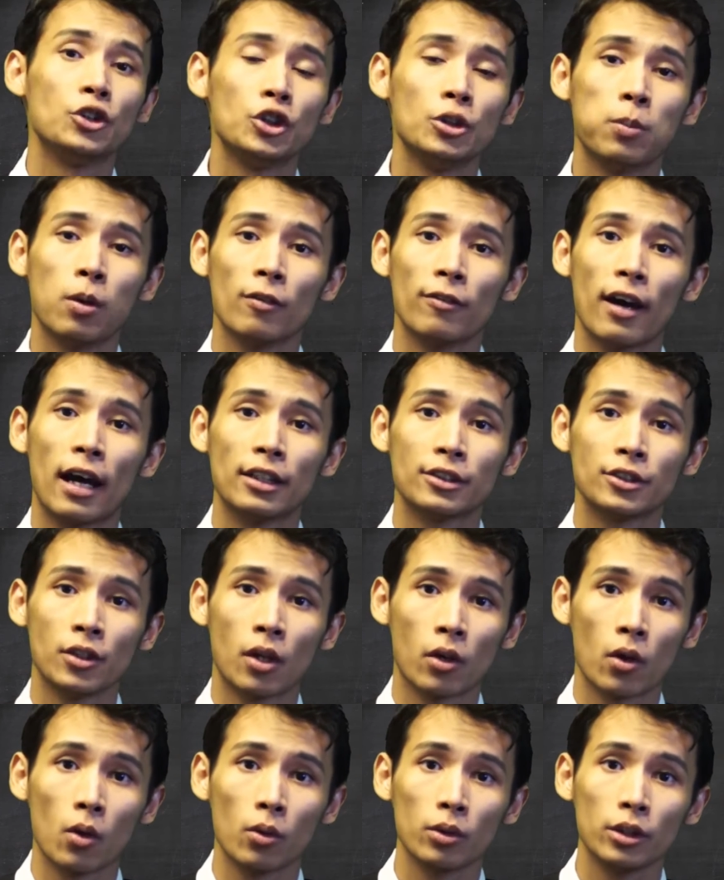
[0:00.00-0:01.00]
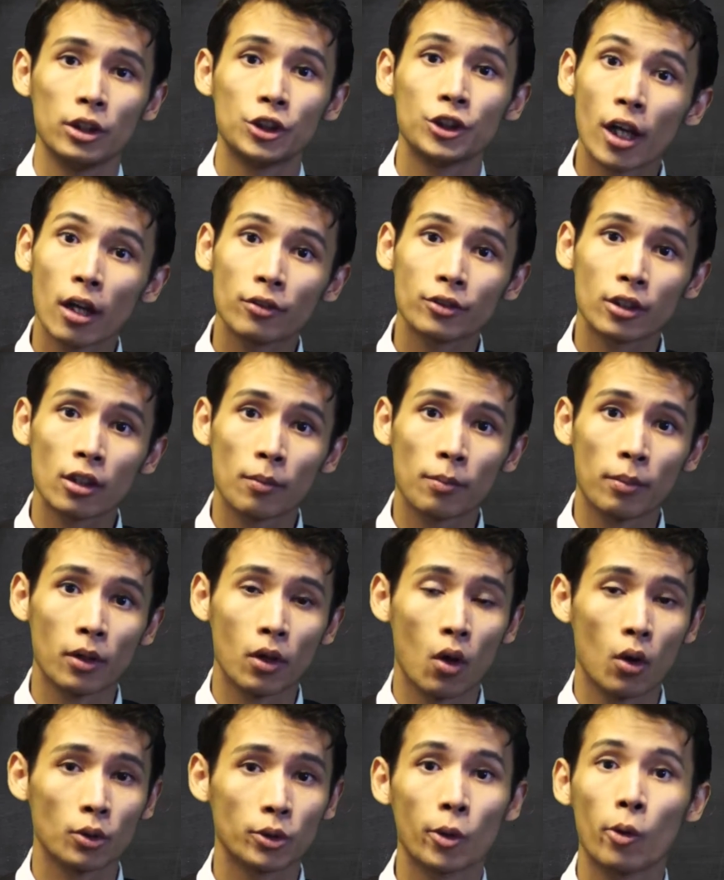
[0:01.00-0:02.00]
She provides not only shelter
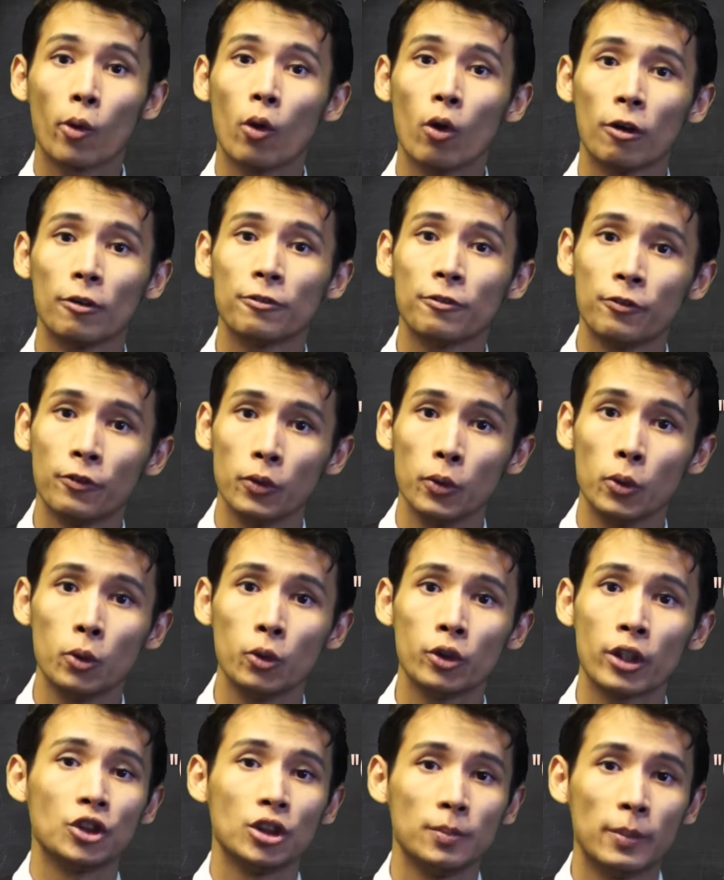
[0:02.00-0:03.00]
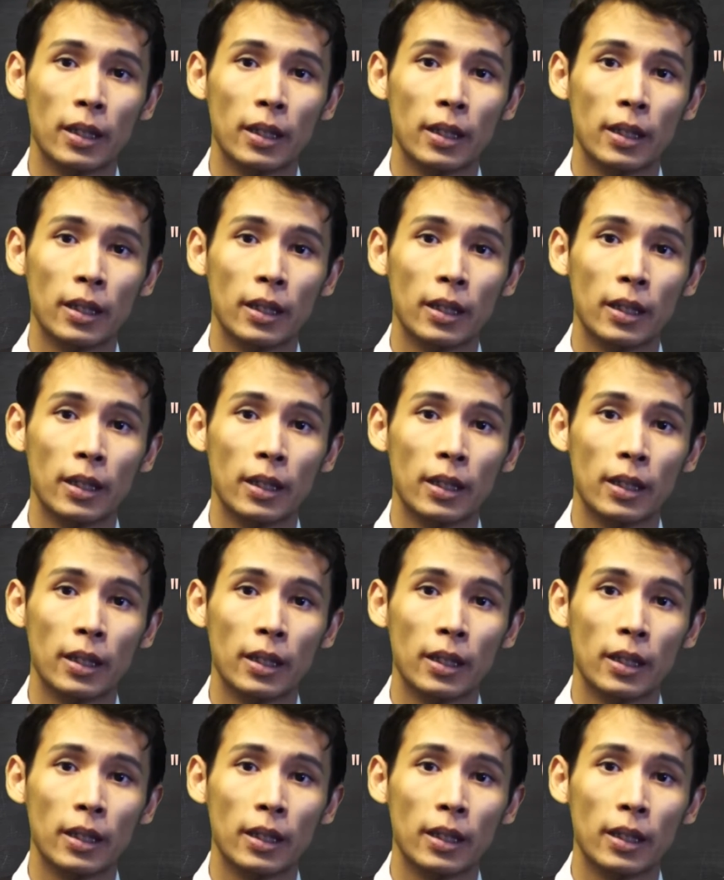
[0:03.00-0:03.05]
but also food.